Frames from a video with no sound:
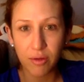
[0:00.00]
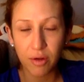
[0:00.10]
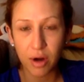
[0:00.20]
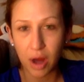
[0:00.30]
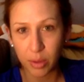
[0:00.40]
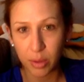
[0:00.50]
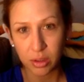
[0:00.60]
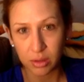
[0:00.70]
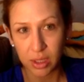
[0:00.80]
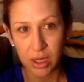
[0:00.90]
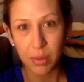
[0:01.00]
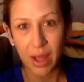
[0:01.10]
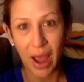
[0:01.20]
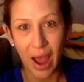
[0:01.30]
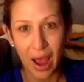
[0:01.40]
for an opportunity, but
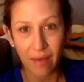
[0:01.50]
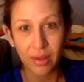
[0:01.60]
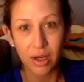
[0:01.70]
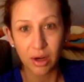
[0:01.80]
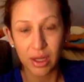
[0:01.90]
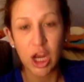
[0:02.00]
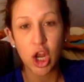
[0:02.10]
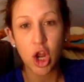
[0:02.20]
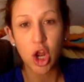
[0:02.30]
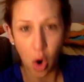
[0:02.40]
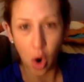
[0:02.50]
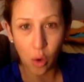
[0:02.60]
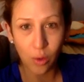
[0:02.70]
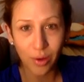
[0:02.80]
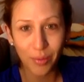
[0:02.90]
have literally
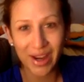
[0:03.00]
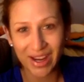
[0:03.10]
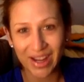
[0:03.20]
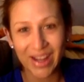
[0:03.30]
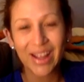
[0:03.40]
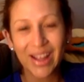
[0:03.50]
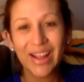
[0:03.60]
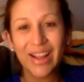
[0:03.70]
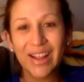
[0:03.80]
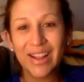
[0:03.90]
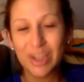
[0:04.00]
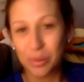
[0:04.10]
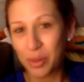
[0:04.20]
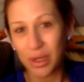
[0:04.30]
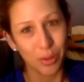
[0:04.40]
no money to
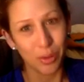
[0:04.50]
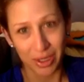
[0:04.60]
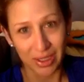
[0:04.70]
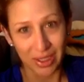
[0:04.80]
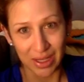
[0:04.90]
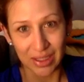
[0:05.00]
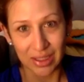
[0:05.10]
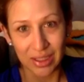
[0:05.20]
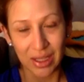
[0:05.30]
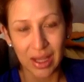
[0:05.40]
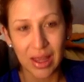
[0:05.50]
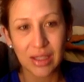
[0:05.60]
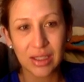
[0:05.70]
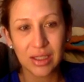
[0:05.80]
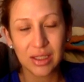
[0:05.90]
put towards this.
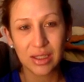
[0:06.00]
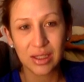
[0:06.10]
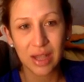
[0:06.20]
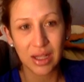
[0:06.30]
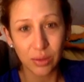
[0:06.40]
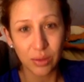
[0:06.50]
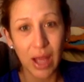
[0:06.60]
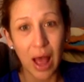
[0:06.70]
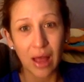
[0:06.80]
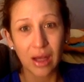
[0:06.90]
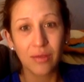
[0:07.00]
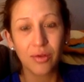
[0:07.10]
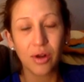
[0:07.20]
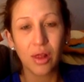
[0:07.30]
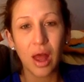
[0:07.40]
That's a reality
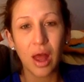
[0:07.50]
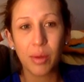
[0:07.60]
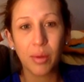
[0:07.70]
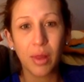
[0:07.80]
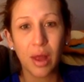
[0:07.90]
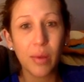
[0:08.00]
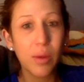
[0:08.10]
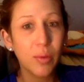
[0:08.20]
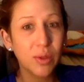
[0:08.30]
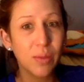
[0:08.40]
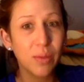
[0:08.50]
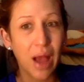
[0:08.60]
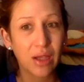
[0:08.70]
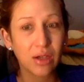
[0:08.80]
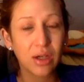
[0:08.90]
for a lot of people. A lot of people's
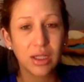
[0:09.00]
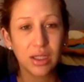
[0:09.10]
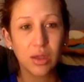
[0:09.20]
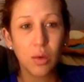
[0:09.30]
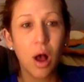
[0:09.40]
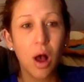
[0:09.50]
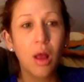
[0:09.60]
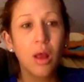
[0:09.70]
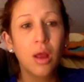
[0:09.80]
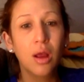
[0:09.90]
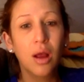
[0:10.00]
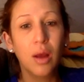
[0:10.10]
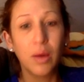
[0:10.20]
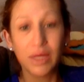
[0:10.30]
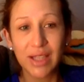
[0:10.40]
backs are against the wall. I
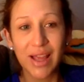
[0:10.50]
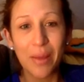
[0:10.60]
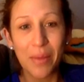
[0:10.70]
will say that